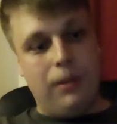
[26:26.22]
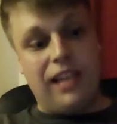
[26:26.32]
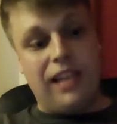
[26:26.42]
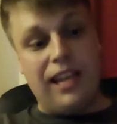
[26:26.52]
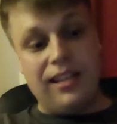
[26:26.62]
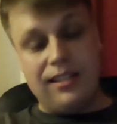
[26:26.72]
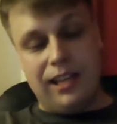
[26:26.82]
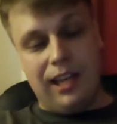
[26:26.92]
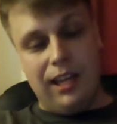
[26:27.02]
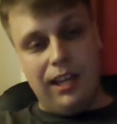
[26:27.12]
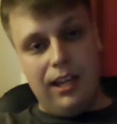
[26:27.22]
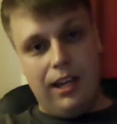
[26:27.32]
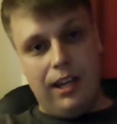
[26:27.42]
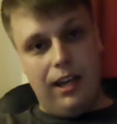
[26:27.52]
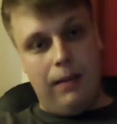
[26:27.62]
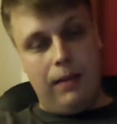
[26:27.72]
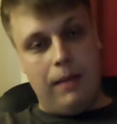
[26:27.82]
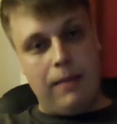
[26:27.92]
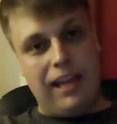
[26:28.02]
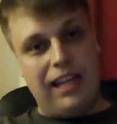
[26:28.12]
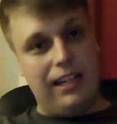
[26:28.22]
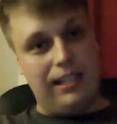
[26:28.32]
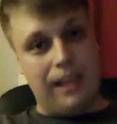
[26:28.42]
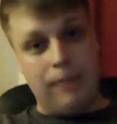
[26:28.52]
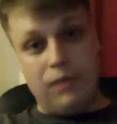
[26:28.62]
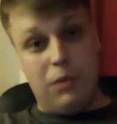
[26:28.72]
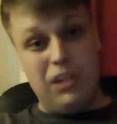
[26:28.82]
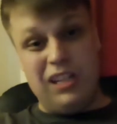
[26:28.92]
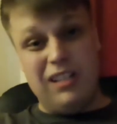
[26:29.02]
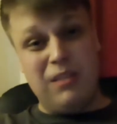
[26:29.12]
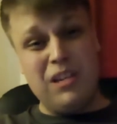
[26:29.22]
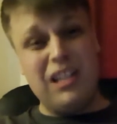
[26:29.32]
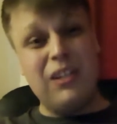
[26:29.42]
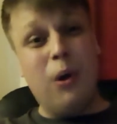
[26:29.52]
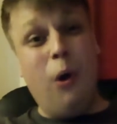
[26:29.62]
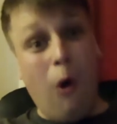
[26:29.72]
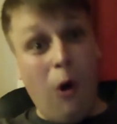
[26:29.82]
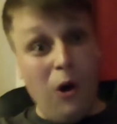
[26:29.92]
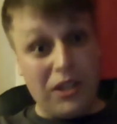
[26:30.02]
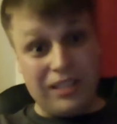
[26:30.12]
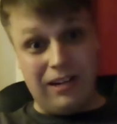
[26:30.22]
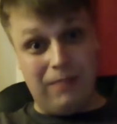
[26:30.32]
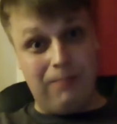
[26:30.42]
Tasty, they're making an exception, which is awesome.